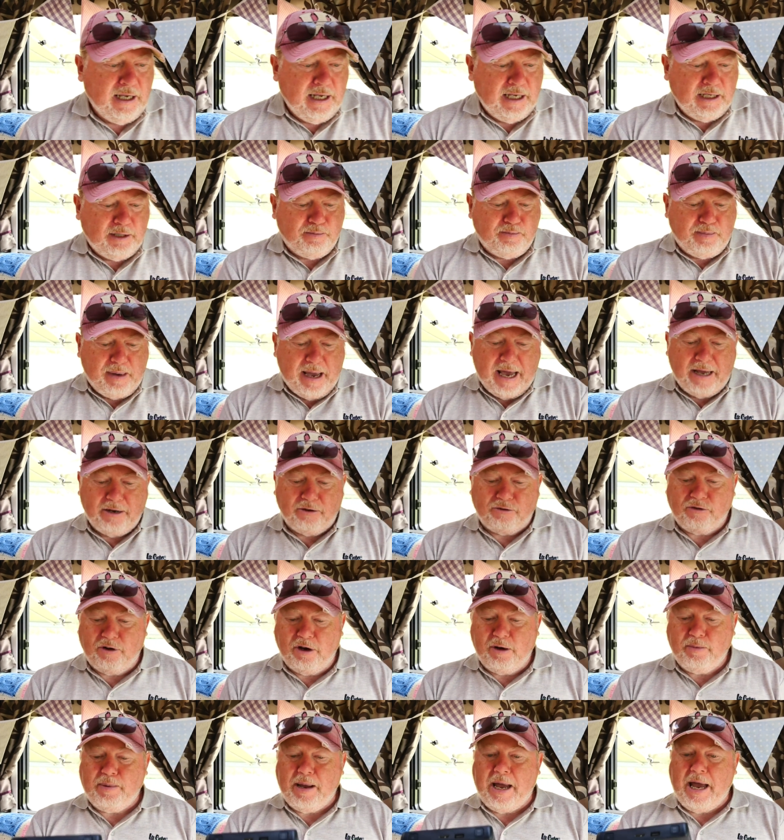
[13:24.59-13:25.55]
It's
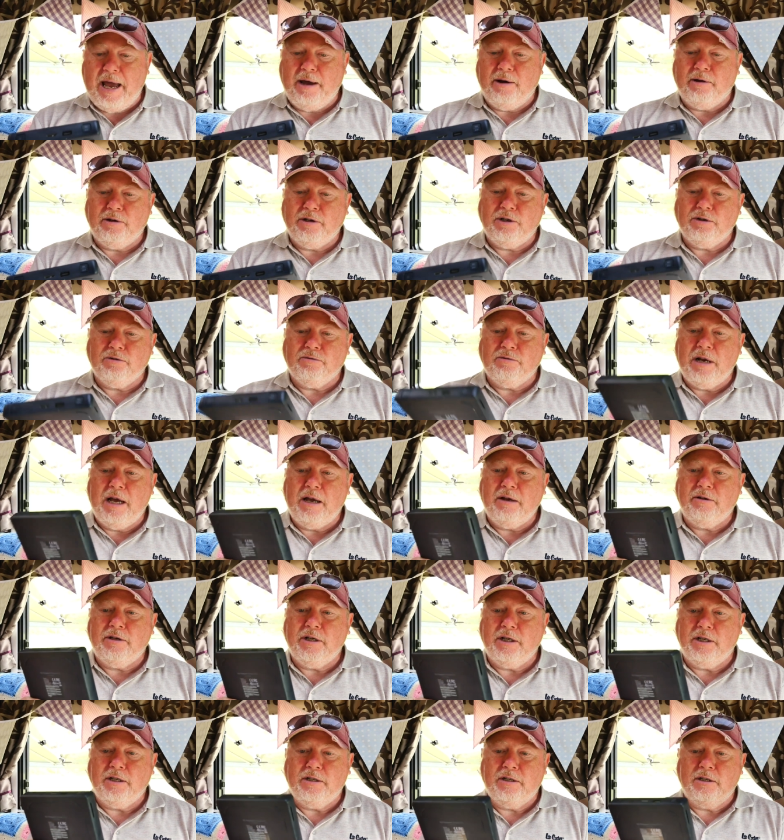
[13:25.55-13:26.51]
battery powered. You'll
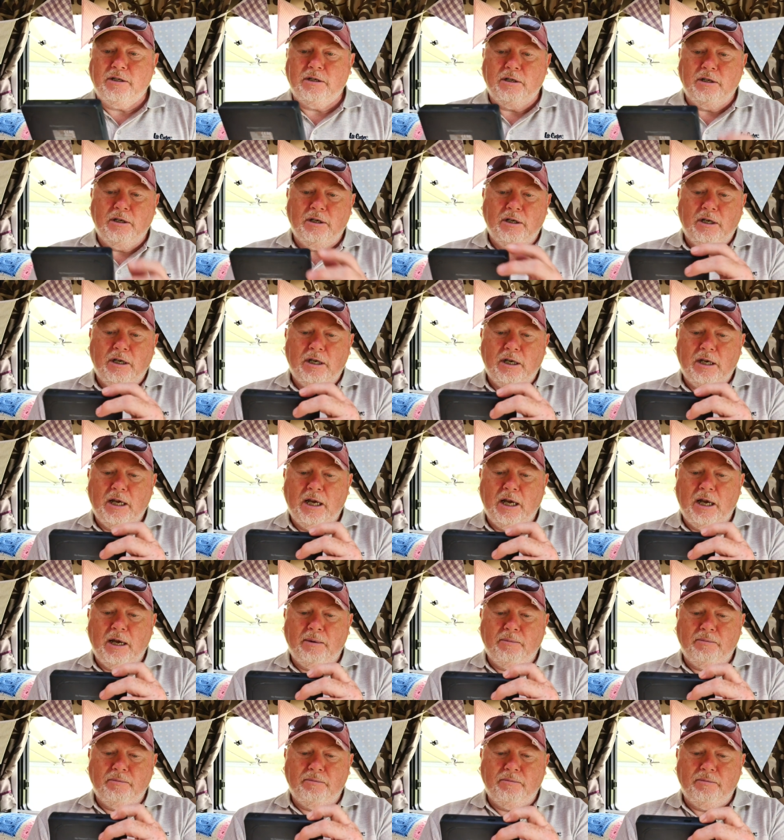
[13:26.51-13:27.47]
notice
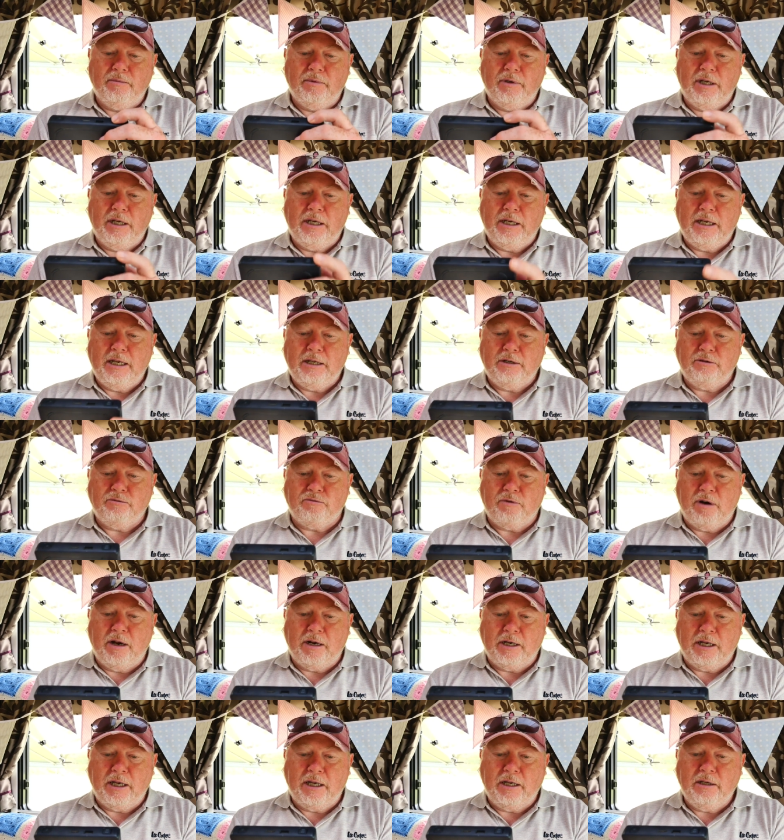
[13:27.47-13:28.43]
um, it is
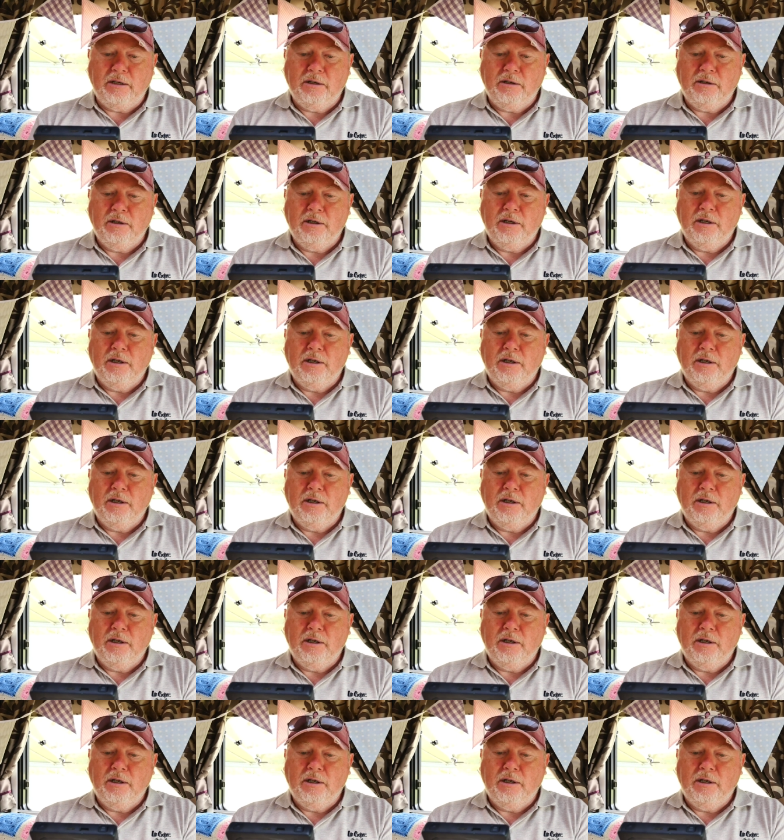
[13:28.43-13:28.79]
running.